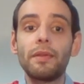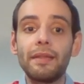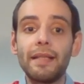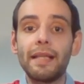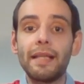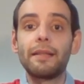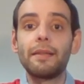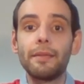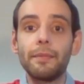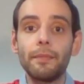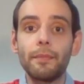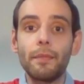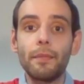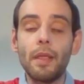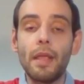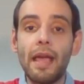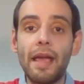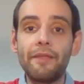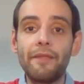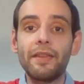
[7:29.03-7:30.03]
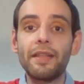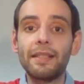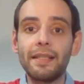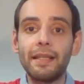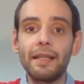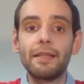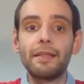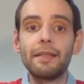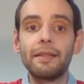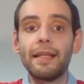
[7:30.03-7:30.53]
that having
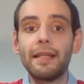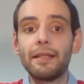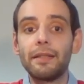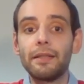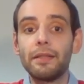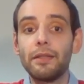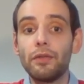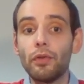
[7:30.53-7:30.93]
said that,